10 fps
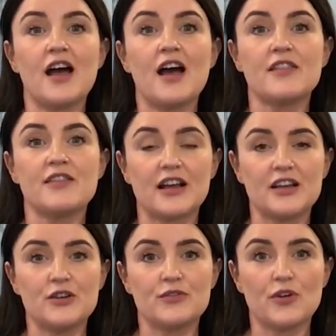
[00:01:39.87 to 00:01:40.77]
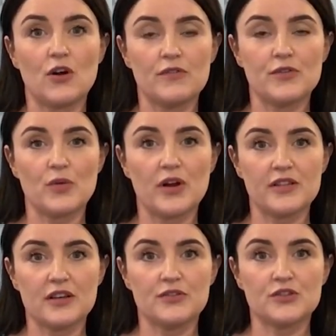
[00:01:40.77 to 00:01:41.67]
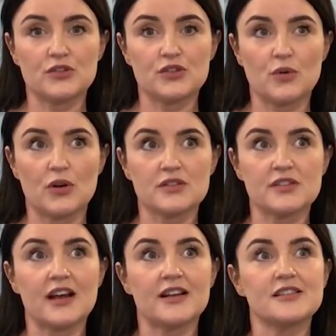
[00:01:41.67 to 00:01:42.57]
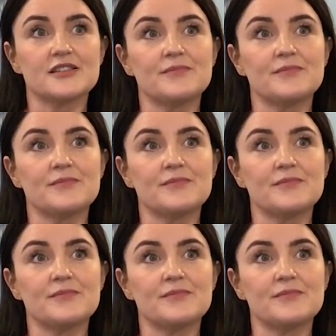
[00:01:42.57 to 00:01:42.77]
and thank you for all of the work that you've done towards that.